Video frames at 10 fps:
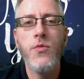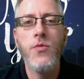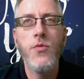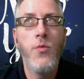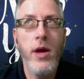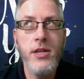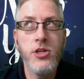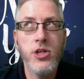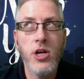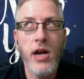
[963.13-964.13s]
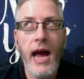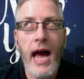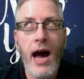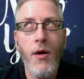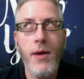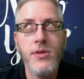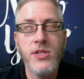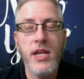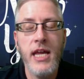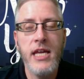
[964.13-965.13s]
wasn't sure how I was
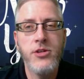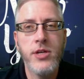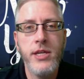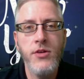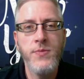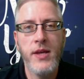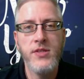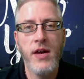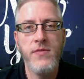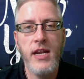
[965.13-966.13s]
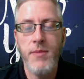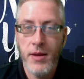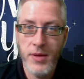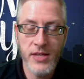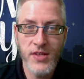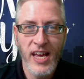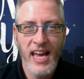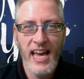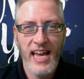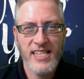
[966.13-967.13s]
going to introduce myself to anybody, because
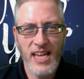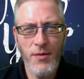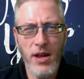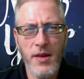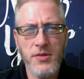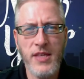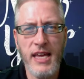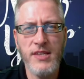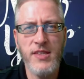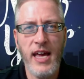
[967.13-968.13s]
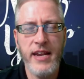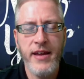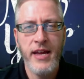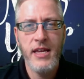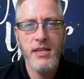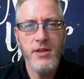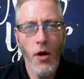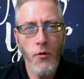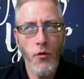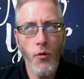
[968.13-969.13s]
it's kind of one of those things that you
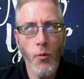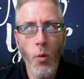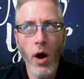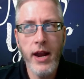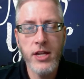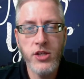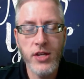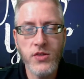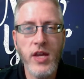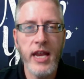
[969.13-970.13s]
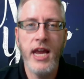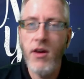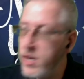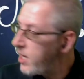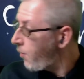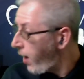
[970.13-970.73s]
don't want to just sit here and go,